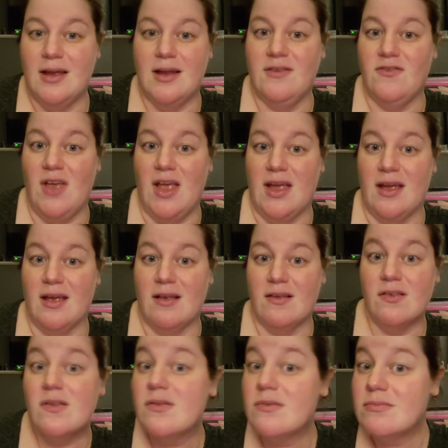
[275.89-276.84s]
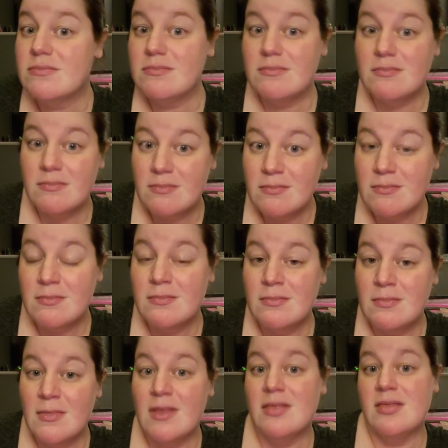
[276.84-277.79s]
in Vegas.
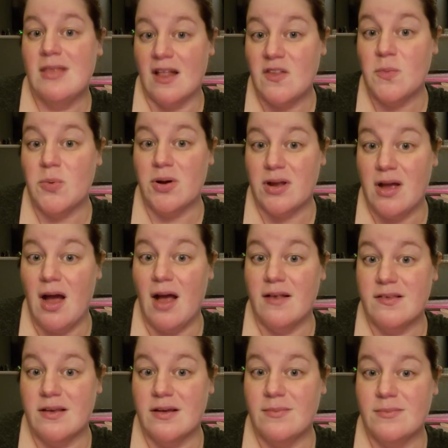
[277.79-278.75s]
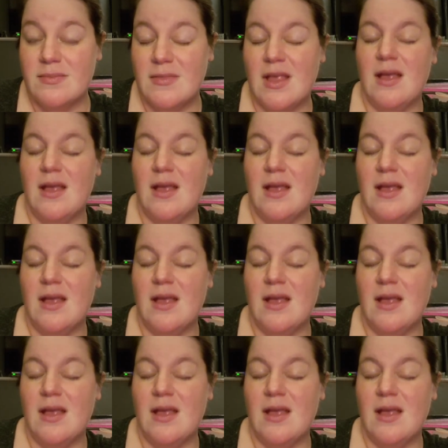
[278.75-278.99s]
That's pretty awesome.